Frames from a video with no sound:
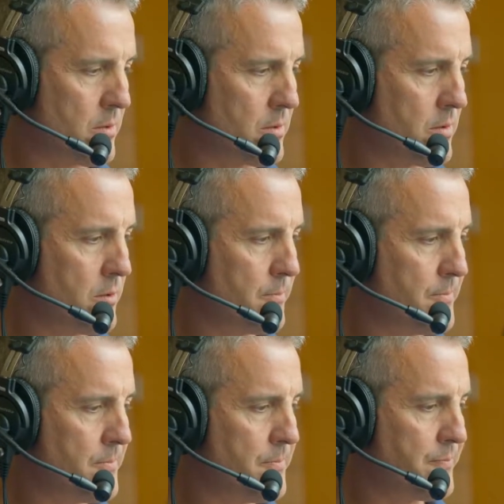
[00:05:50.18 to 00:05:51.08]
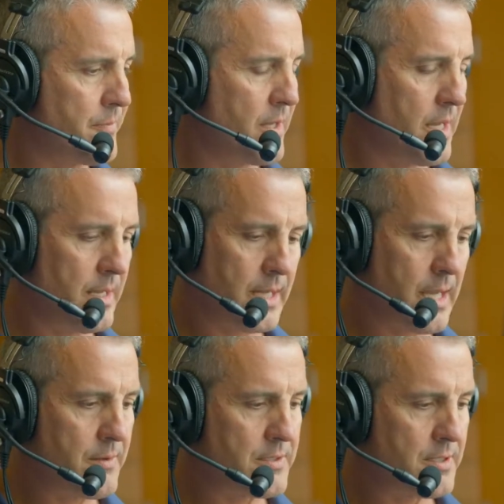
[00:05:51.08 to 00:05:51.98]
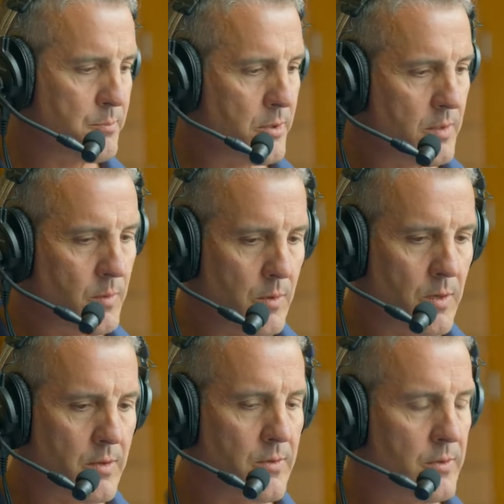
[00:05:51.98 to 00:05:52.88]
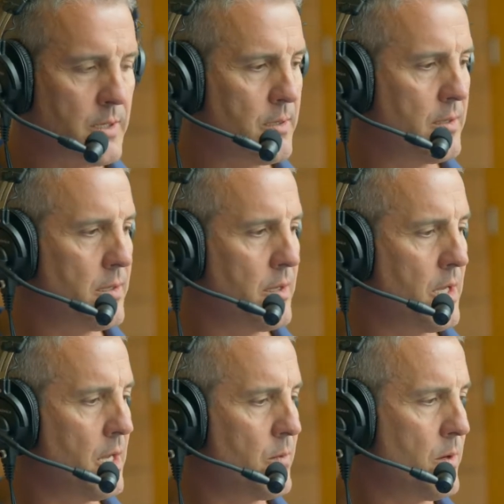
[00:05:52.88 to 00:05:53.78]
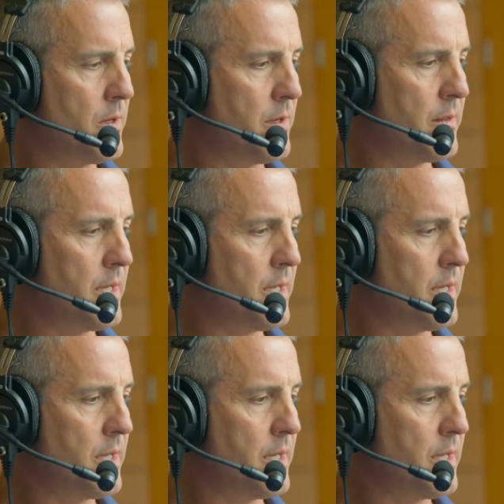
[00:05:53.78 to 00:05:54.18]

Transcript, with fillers: little group, and they gave us this book, and we worked through it. And one of the